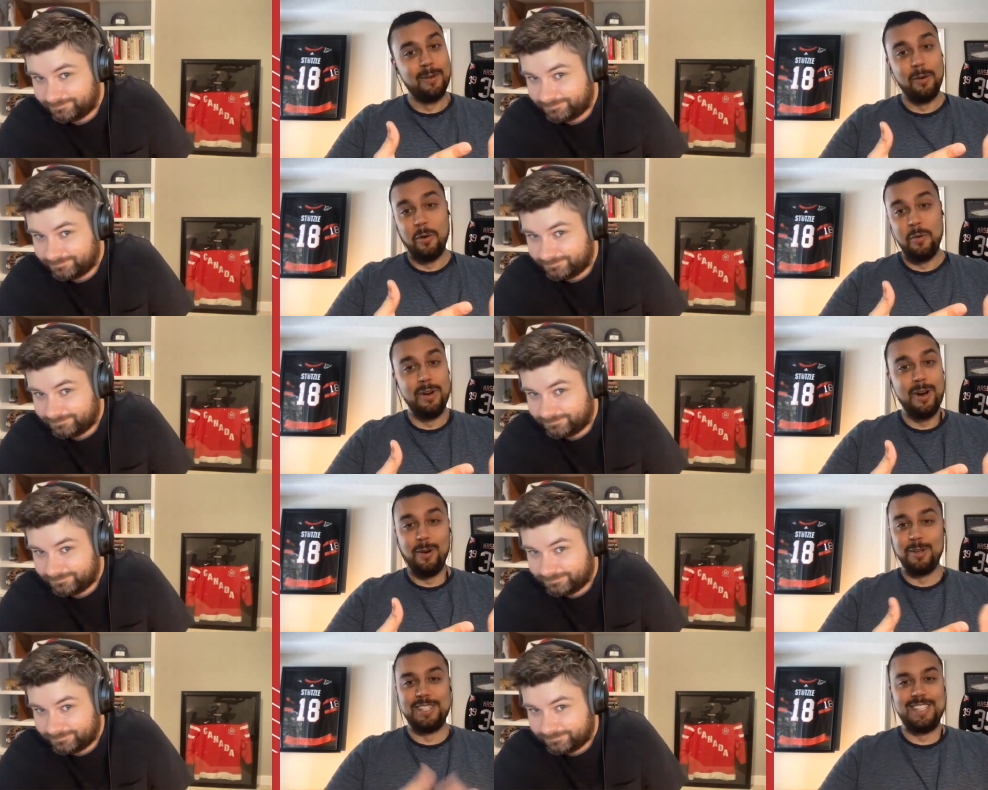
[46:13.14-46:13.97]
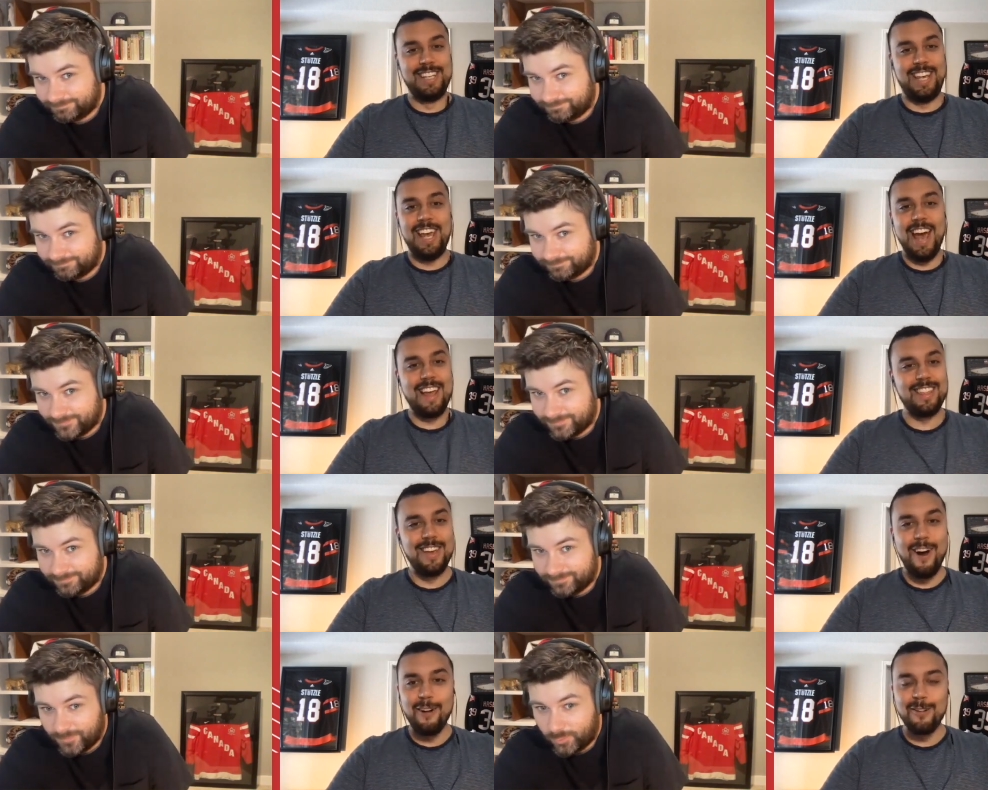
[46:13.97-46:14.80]
Speaker 1: who knows? Yeah,
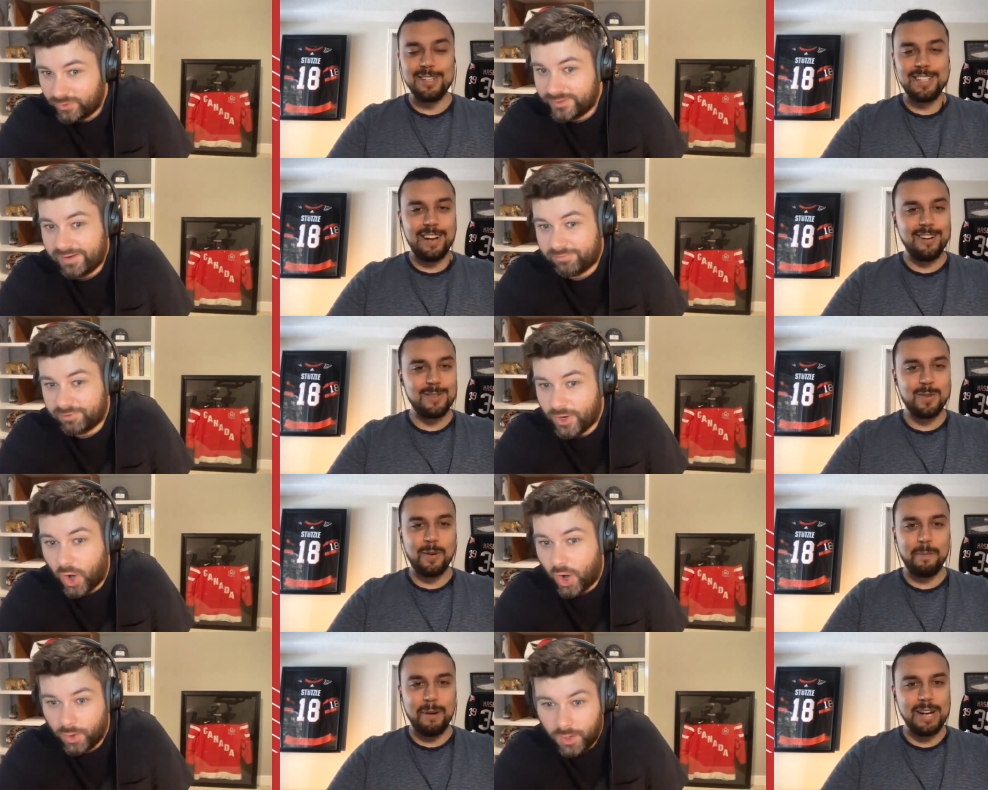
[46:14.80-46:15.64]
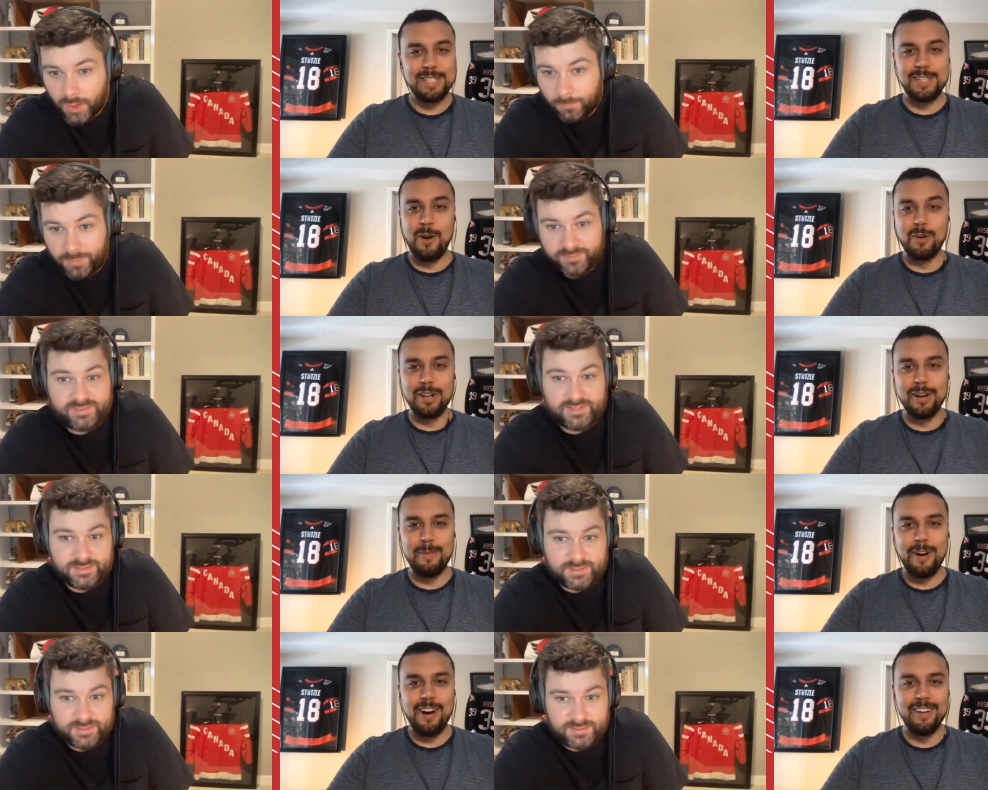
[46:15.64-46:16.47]
the Ottawa we'll Senators never know. pretty stoked
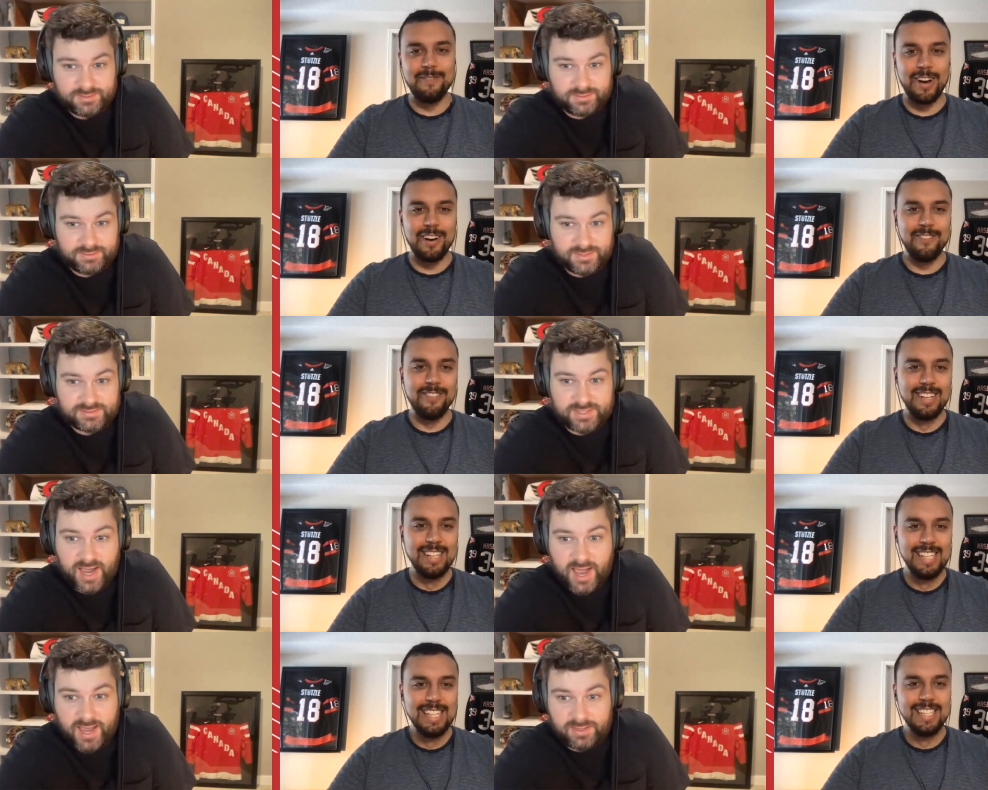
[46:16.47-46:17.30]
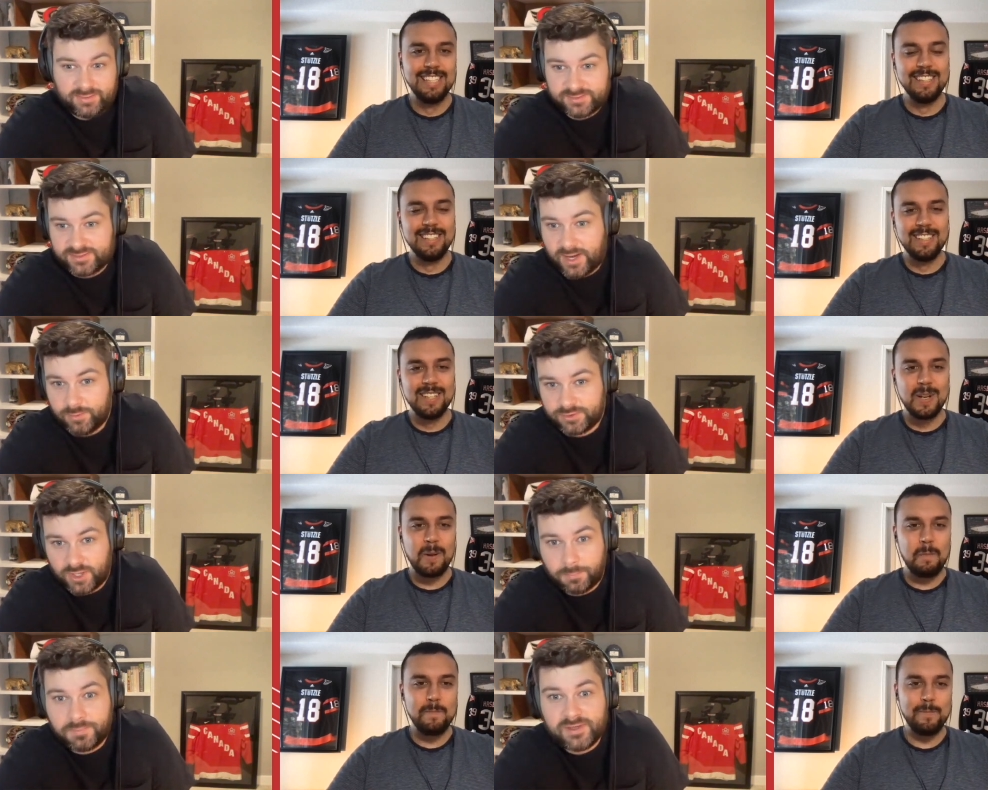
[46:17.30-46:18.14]
about him. This
Speaker 2: guy, this guy was
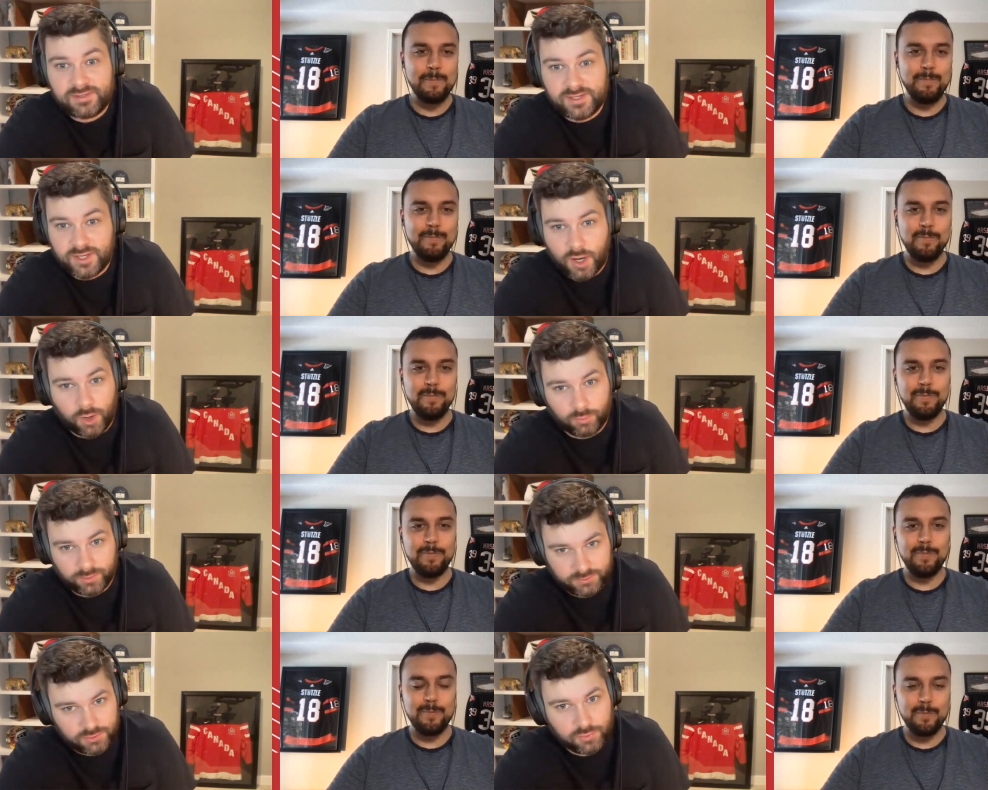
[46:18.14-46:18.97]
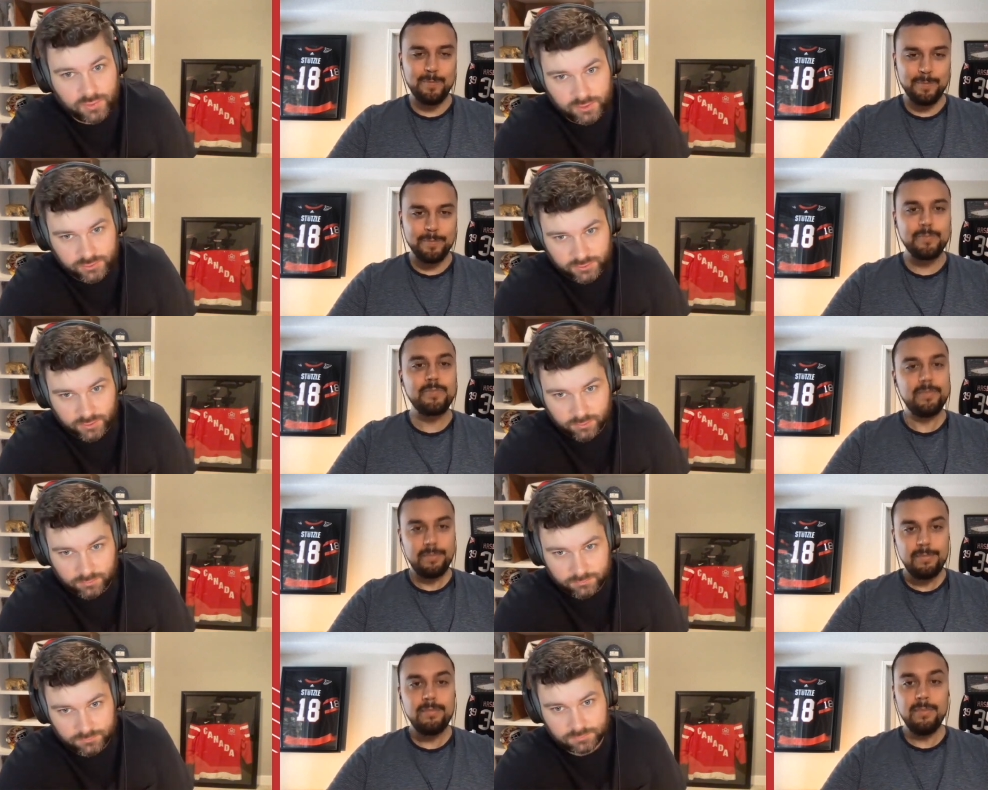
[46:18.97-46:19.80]
on a PTO like two years ago.
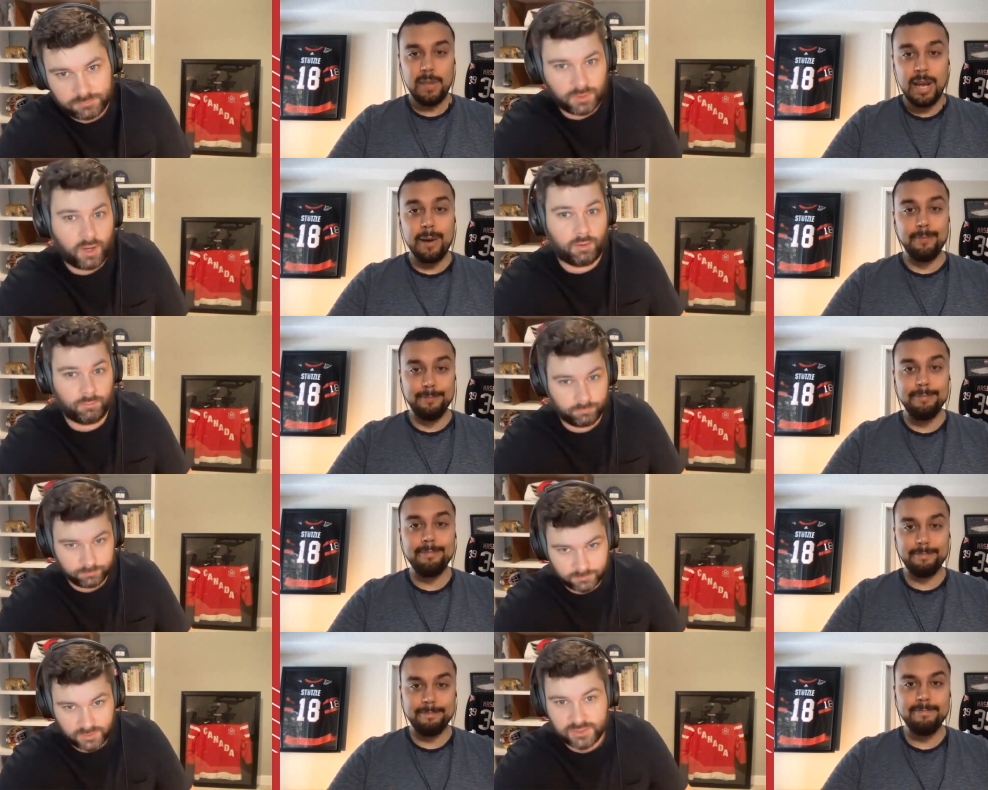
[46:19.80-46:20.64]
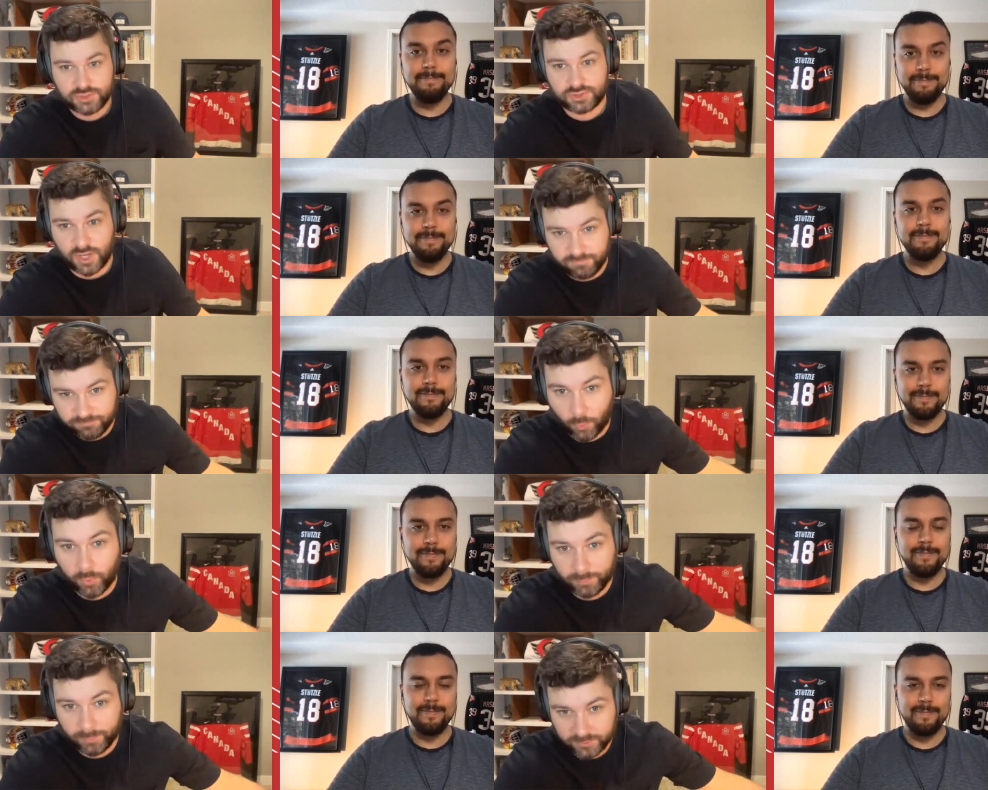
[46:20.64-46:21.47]
So he just got
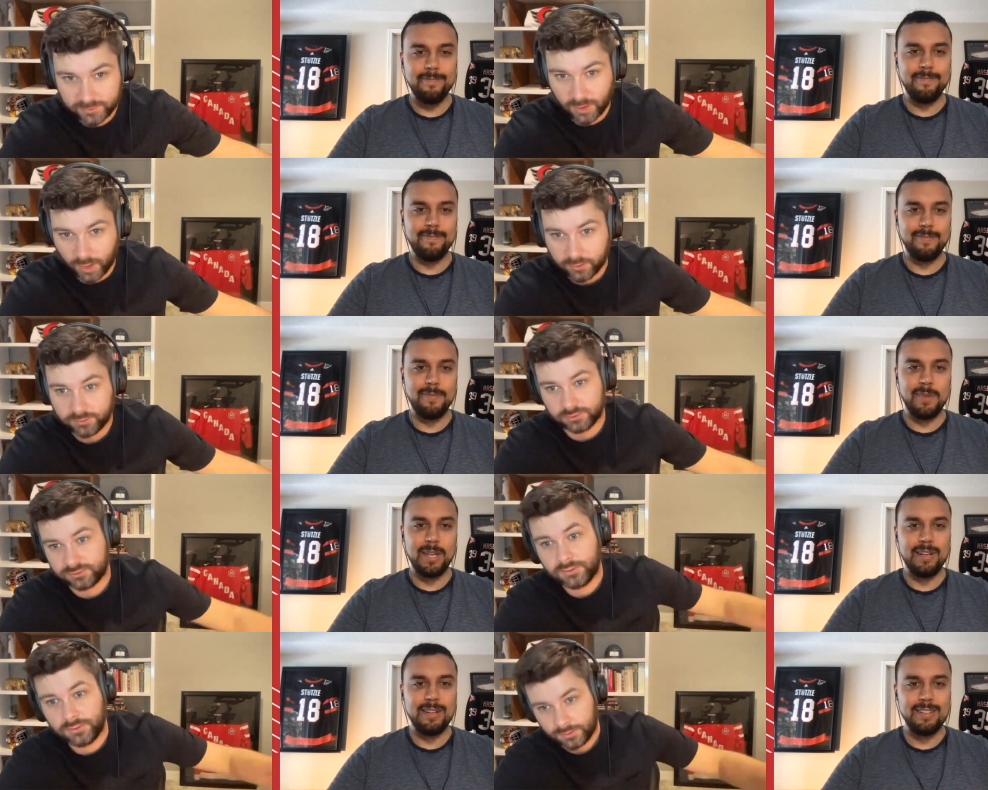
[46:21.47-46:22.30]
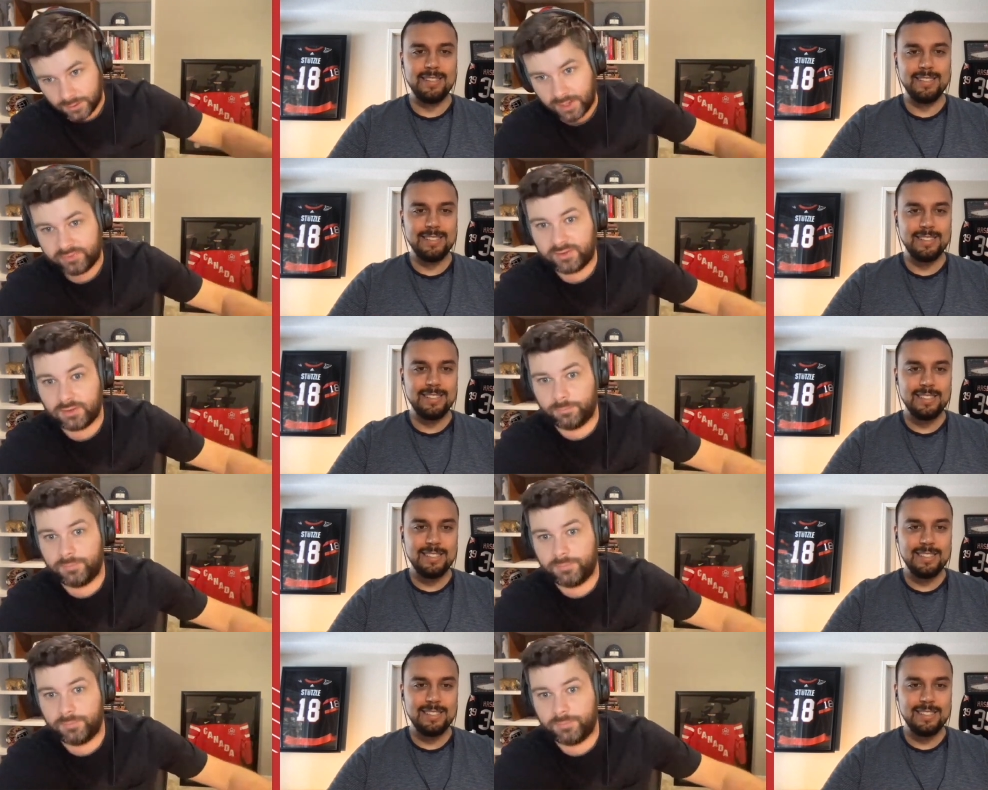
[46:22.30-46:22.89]
$4 million. I think he'll